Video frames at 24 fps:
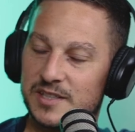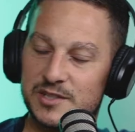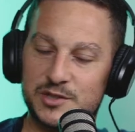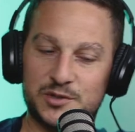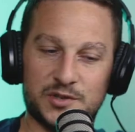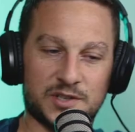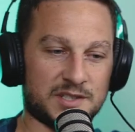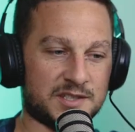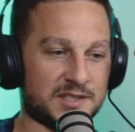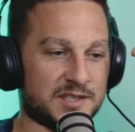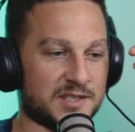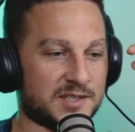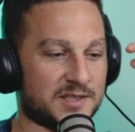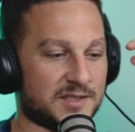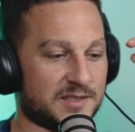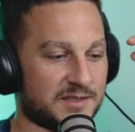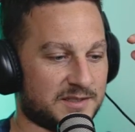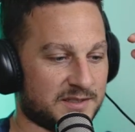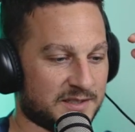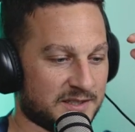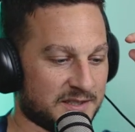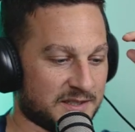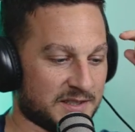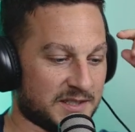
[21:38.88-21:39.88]
Interesting.
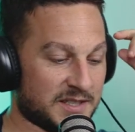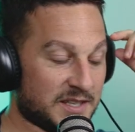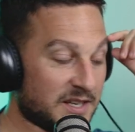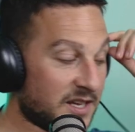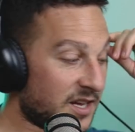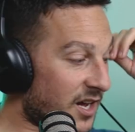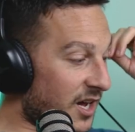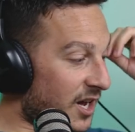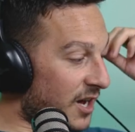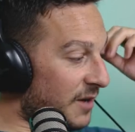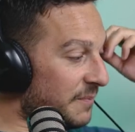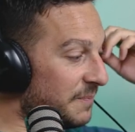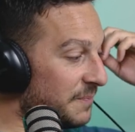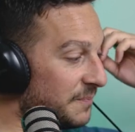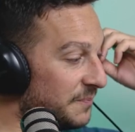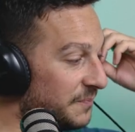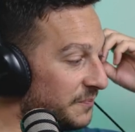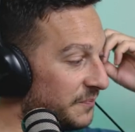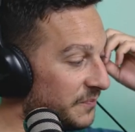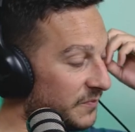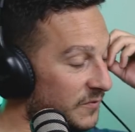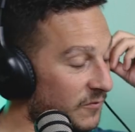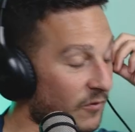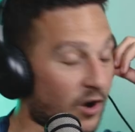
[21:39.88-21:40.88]

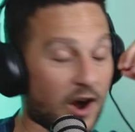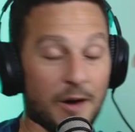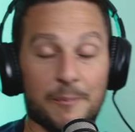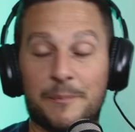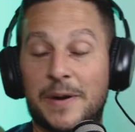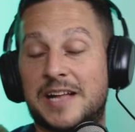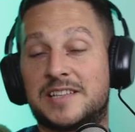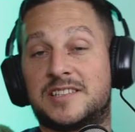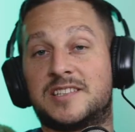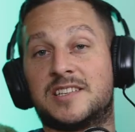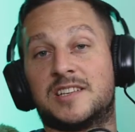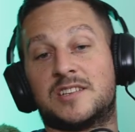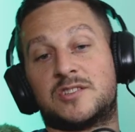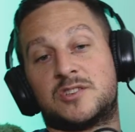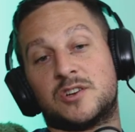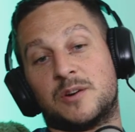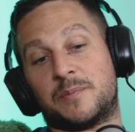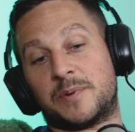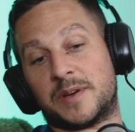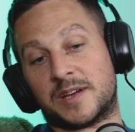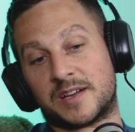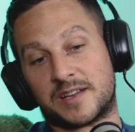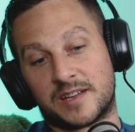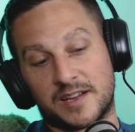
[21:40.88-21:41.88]
Right, back to the
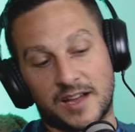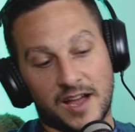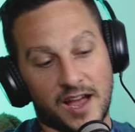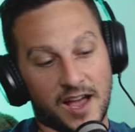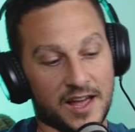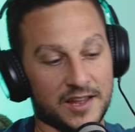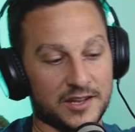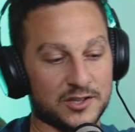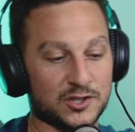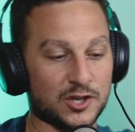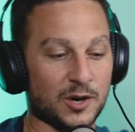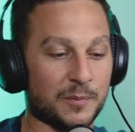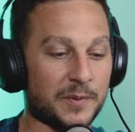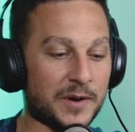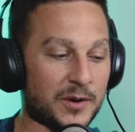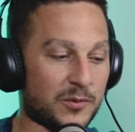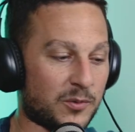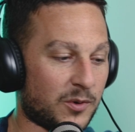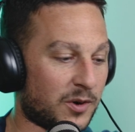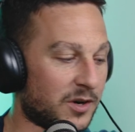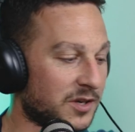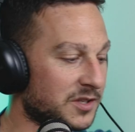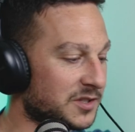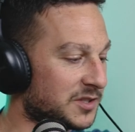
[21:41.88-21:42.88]
topic. The topic
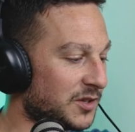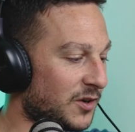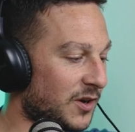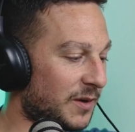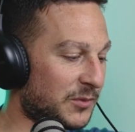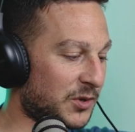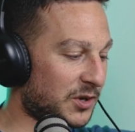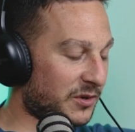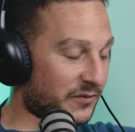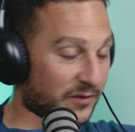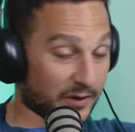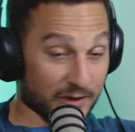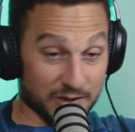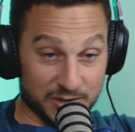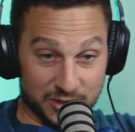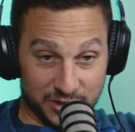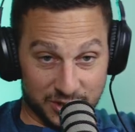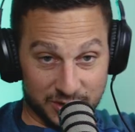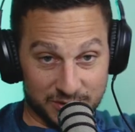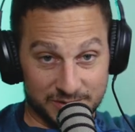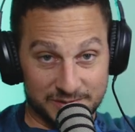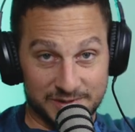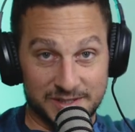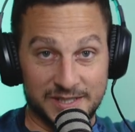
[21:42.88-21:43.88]
was I'm doing a photo
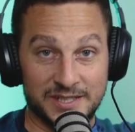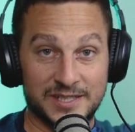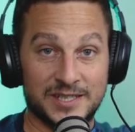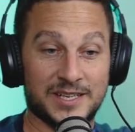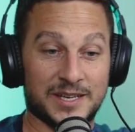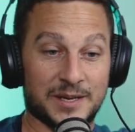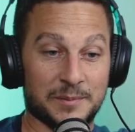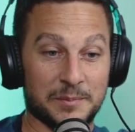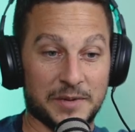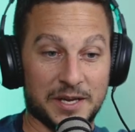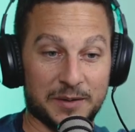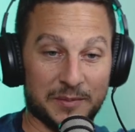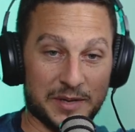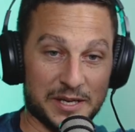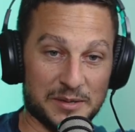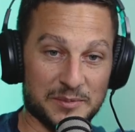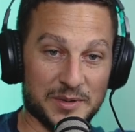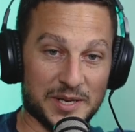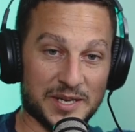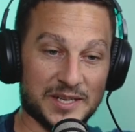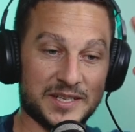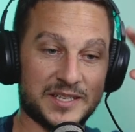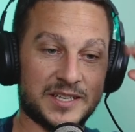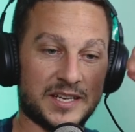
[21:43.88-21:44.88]
shoot.
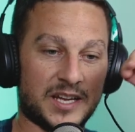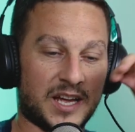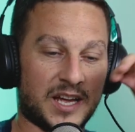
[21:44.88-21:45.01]
Me.